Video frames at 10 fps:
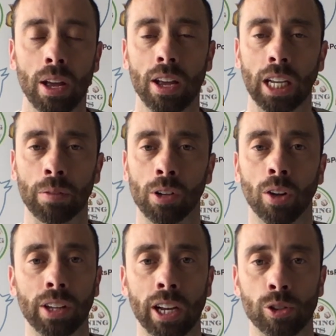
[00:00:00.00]
given all
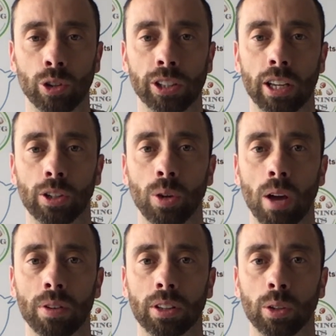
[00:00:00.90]
the injuries they do
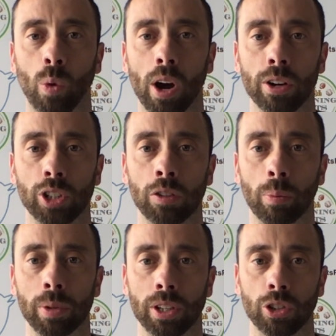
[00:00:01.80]
have at the wide receiver
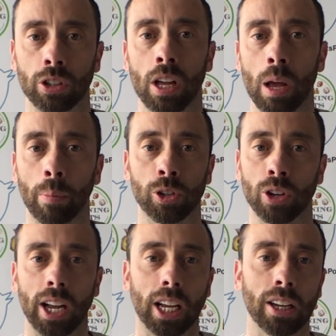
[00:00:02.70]
position. But you're
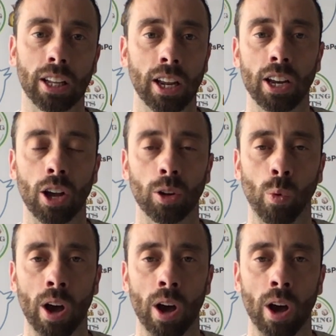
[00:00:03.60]
not getting any other wide